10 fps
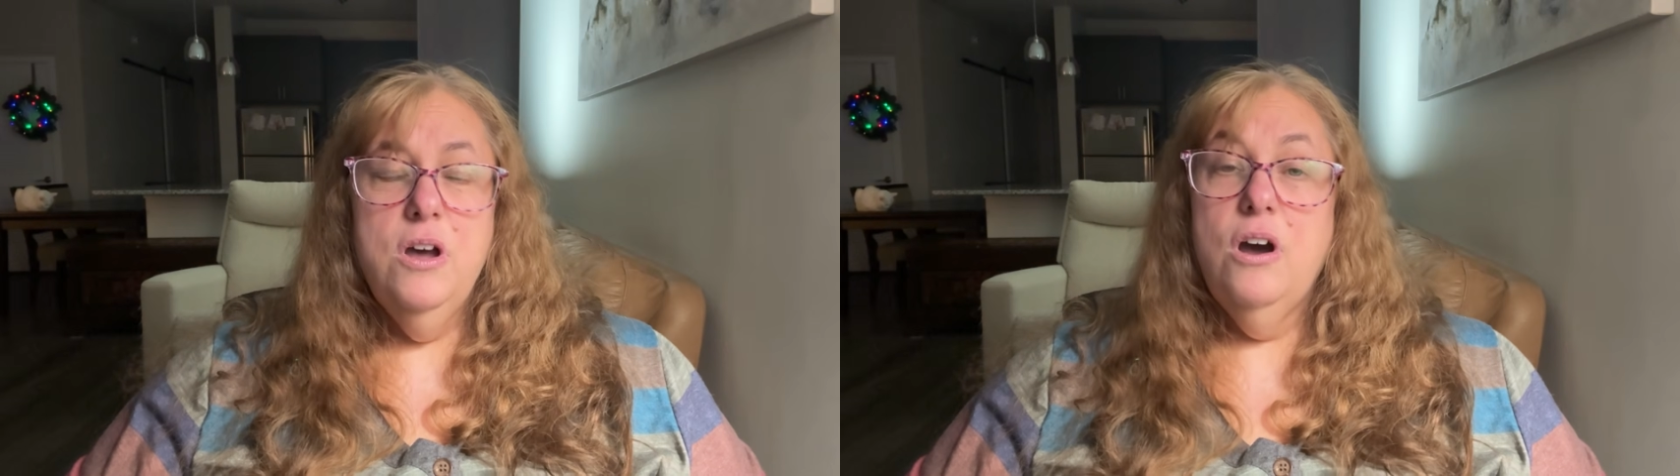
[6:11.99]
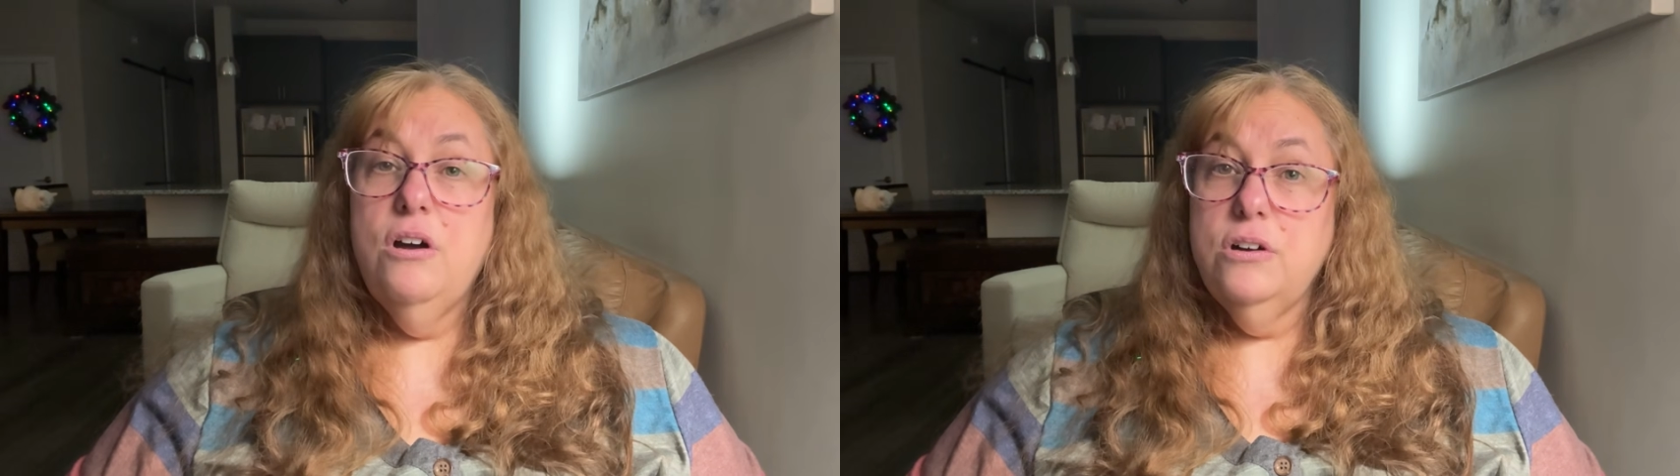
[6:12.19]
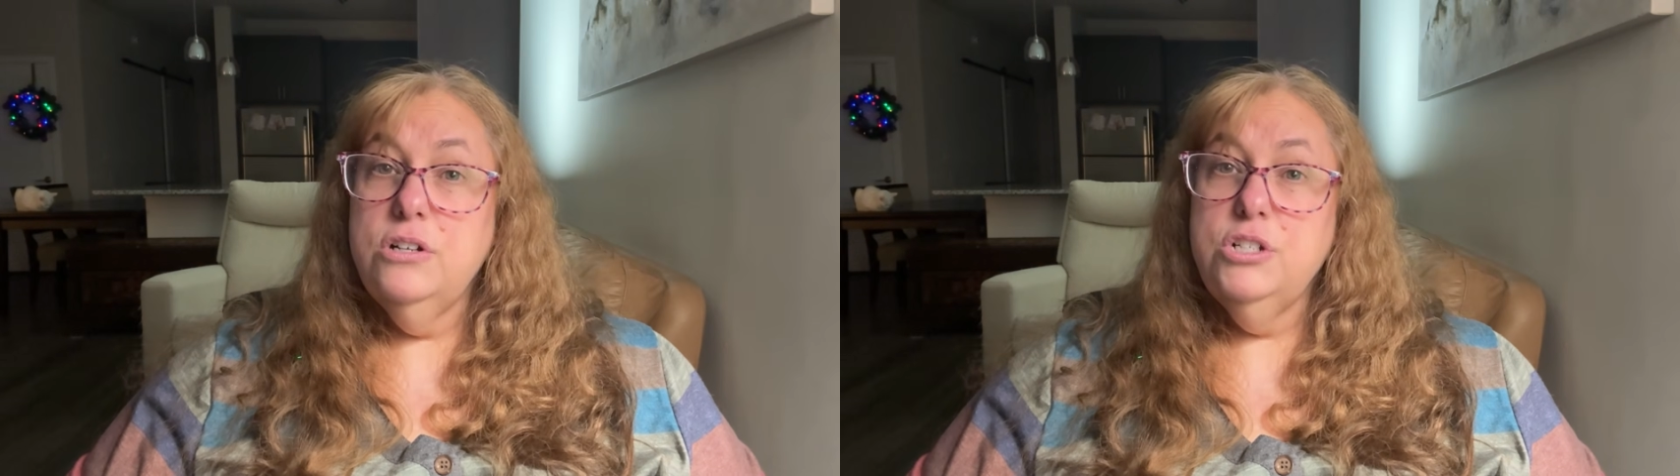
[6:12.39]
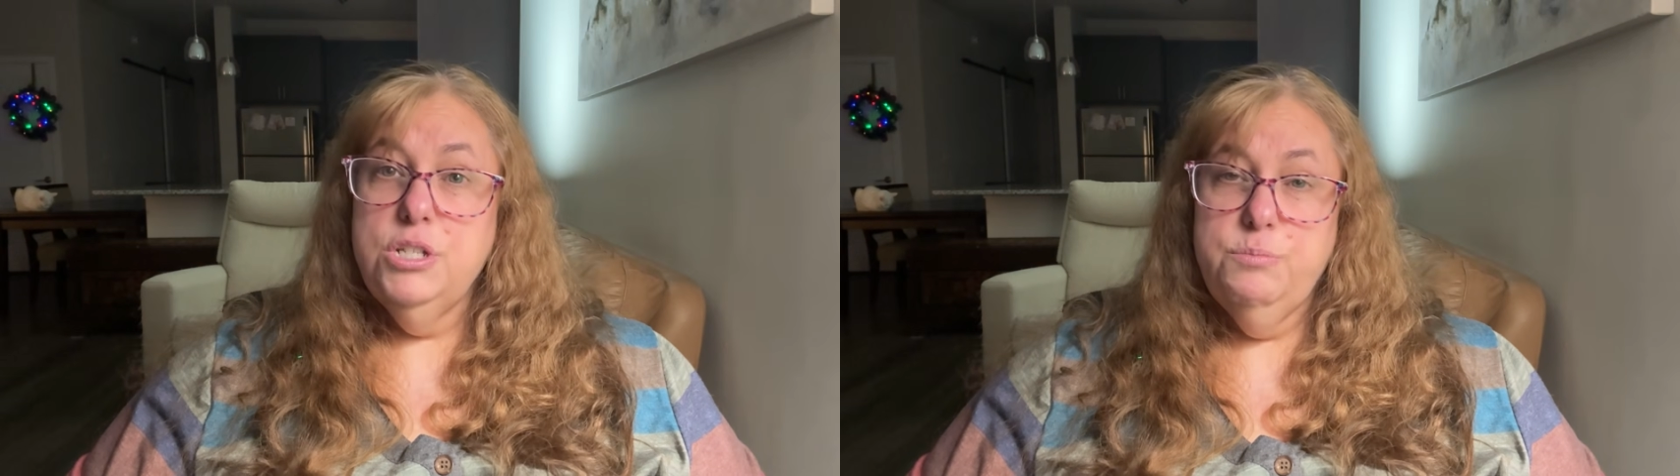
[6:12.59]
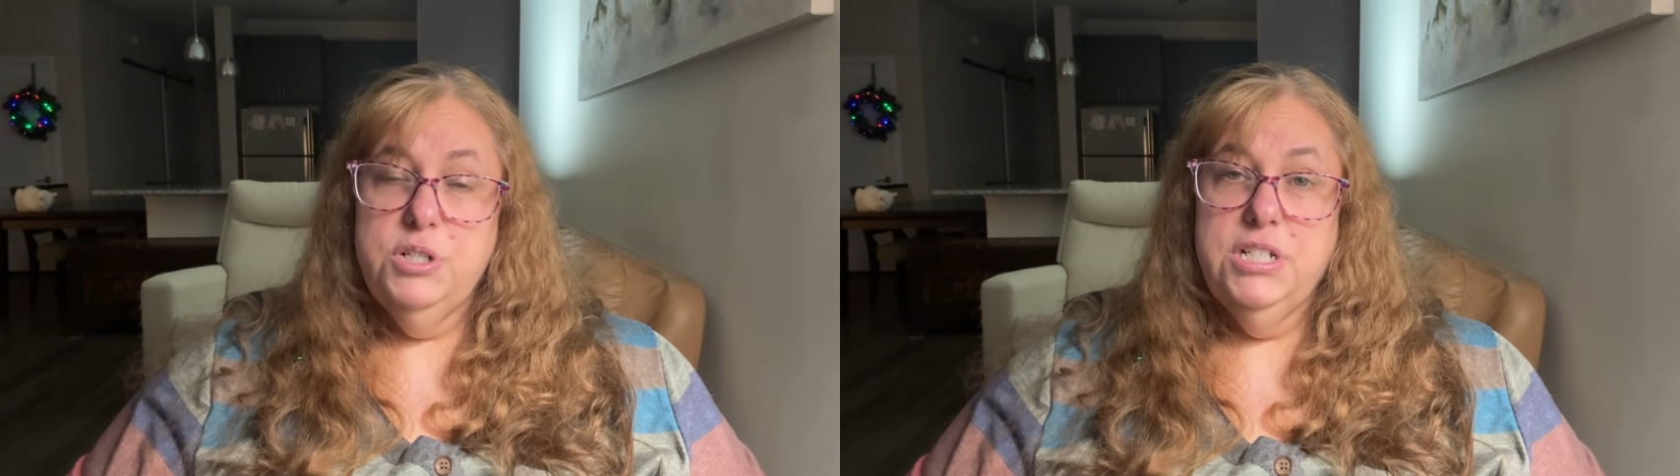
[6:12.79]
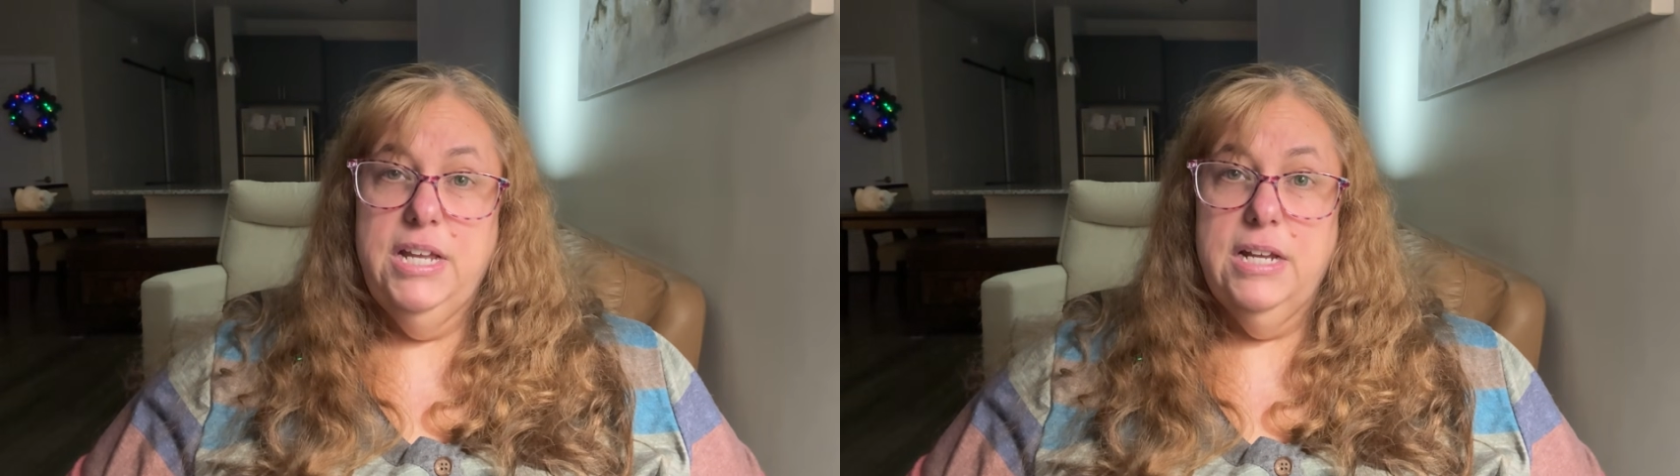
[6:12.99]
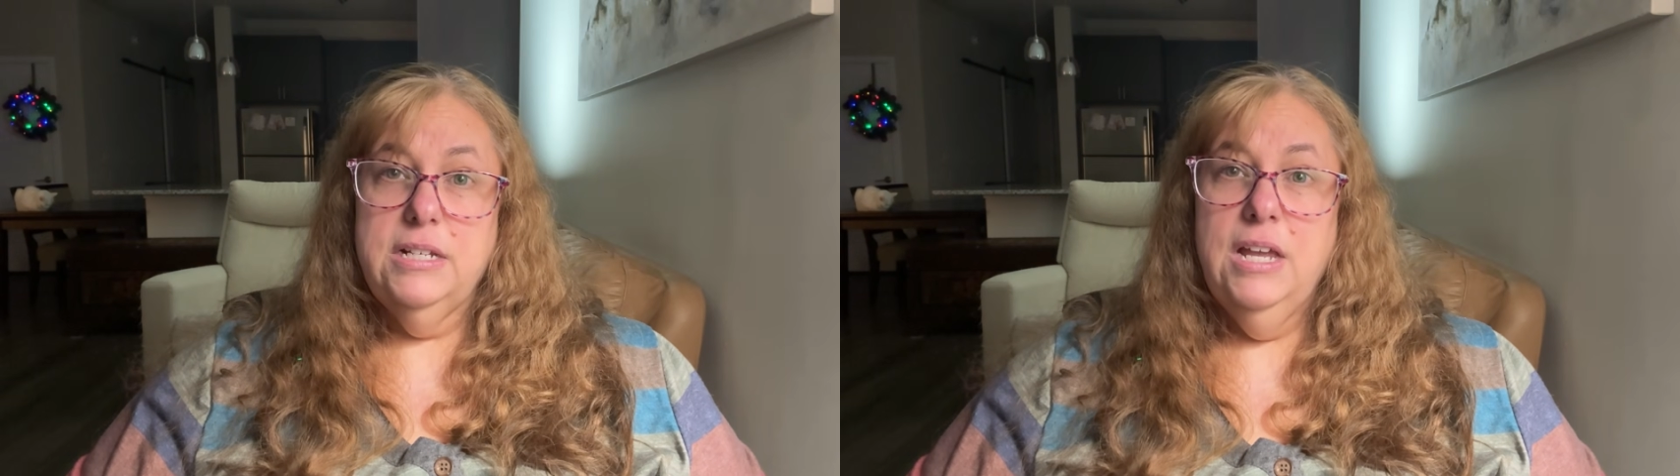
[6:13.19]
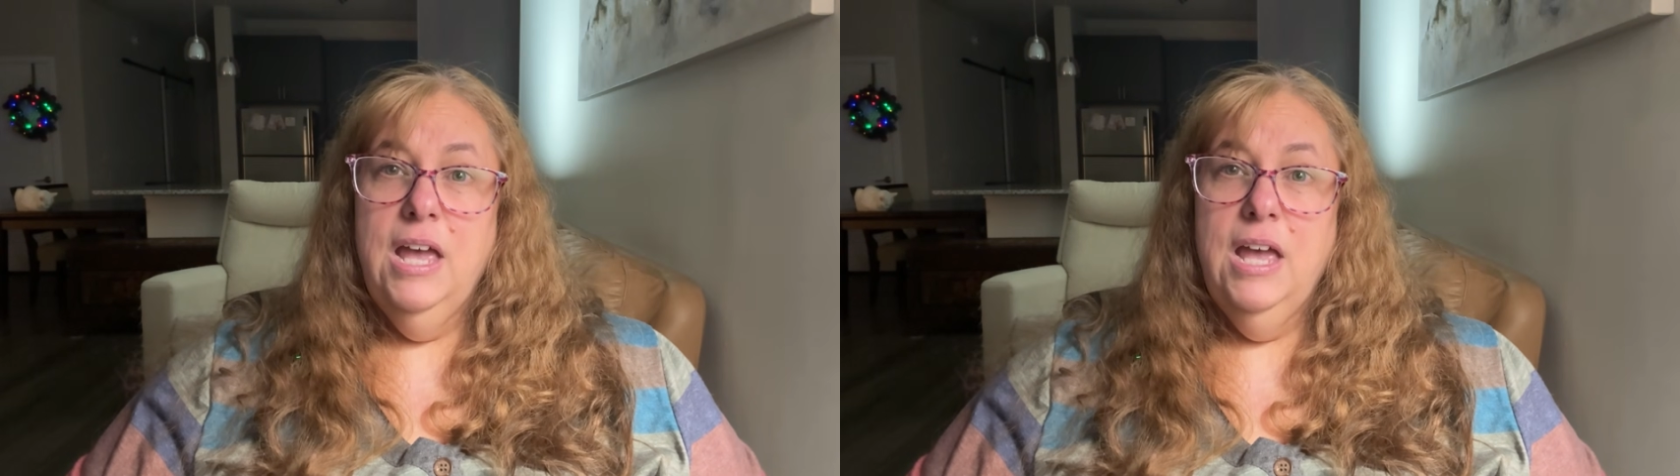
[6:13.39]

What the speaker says: harder to predict.